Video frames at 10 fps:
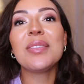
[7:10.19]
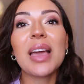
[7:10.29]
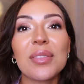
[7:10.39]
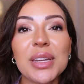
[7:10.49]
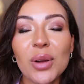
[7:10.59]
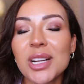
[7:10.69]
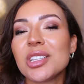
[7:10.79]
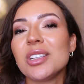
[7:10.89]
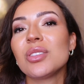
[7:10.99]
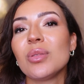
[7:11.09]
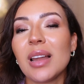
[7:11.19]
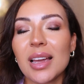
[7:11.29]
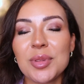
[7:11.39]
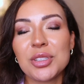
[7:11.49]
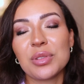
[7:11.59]
If you have any questions or would
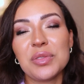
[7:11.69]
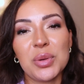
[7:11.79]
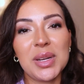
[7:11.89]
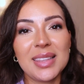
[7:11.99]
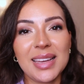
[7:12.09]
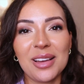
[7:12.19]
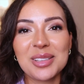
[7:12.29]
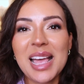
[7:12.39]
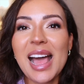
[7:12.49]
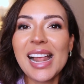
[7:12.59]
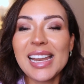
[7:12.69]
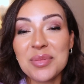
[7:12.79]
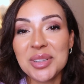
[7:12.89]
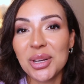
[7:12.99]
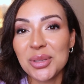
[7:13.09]
like me to review anything else, let
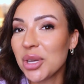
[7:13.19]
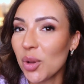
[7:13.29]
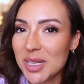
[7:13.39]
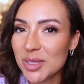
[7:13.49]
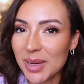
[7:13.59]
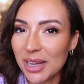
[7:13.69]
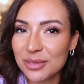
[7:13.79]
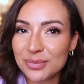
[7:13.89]
me know in the comments below.